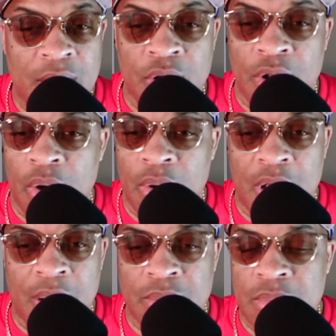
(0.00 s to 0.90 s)
You
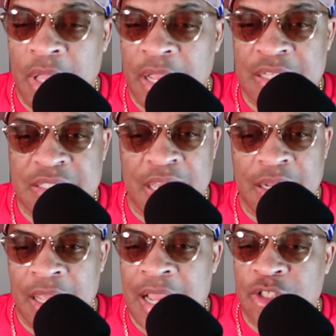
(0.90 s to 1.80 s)
know, like I
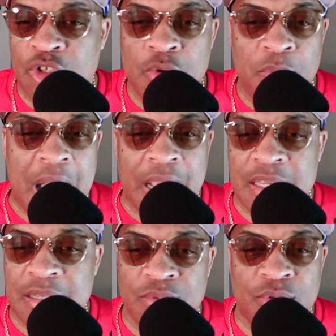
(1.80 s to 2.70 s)
said, they got Tupac
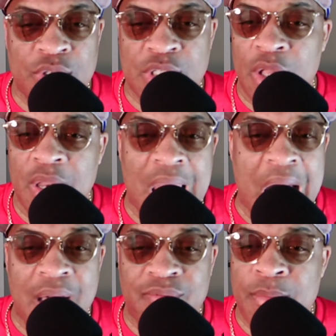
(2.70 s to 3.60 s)
still
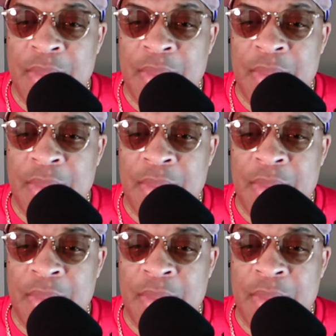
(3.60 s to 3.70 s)
alive in